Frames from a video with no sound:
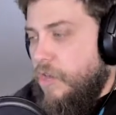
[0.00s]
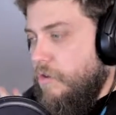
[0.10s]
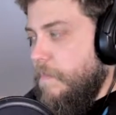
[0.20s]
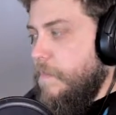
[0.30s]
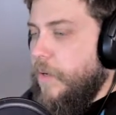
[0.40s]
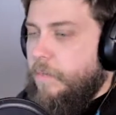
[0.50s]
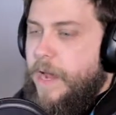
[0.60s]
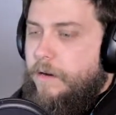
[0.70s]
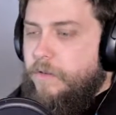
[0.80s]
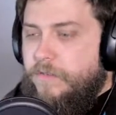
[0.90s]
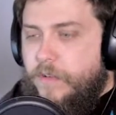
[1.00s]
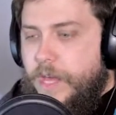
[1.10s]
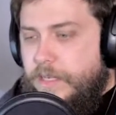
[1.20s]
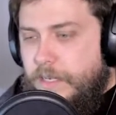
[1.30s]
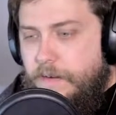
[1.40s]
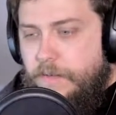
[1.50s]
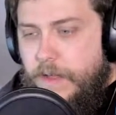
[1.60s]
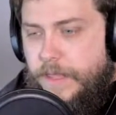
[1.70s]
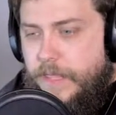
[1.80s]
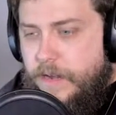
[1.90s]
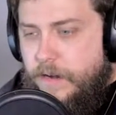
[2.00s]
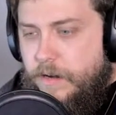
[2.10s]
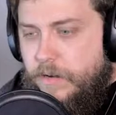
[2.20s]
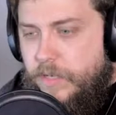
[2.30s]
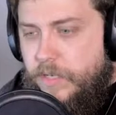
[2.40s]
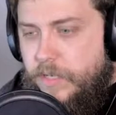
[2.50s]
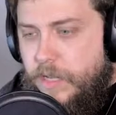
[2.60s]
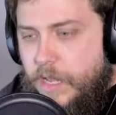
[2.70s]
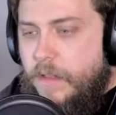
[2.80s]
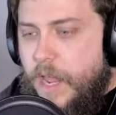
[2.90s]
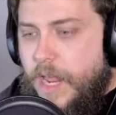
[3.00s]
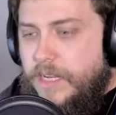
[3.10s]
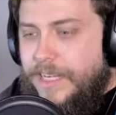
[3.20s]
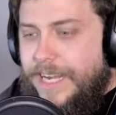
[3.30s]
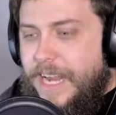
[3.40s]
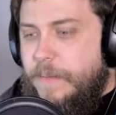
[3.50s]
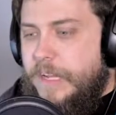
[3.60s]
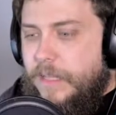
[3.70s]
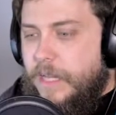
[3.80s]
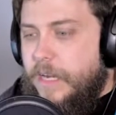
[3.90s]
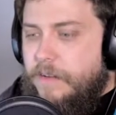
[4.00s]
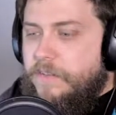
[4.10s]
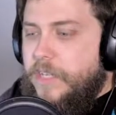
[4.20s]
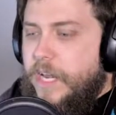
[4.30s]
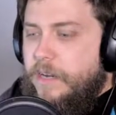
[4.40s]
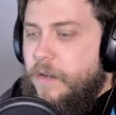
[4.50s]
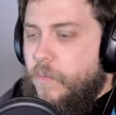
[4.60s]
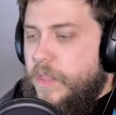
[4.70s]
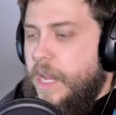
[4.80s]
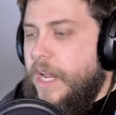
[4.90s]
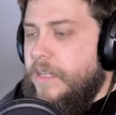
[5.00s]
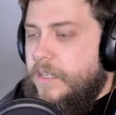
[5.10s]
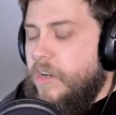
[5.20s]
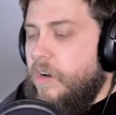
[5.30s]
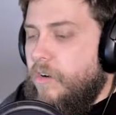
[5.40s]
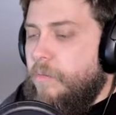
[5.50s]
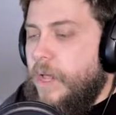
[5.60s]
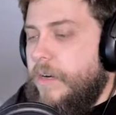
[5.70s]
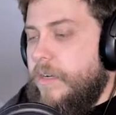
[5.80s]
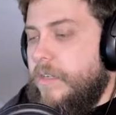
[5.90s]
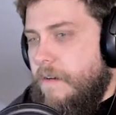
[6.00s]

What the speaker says: You can build macros for that stuff. There's a dynamic line of sight with enhanced toggle blockers.